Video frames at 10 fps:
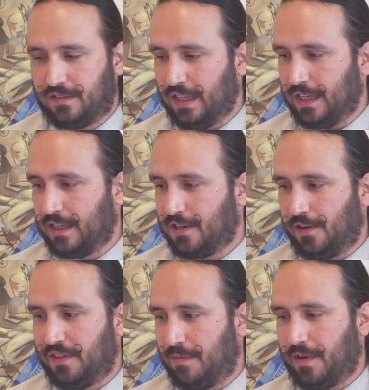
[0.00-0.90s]
They
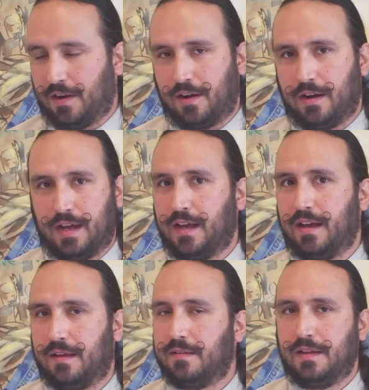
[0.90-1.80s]
called them
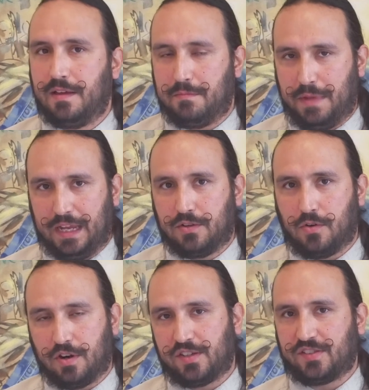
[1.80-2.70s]
our main
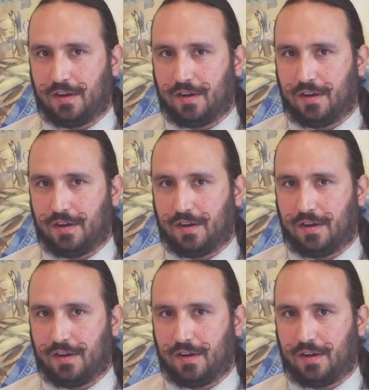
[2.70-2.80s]
course,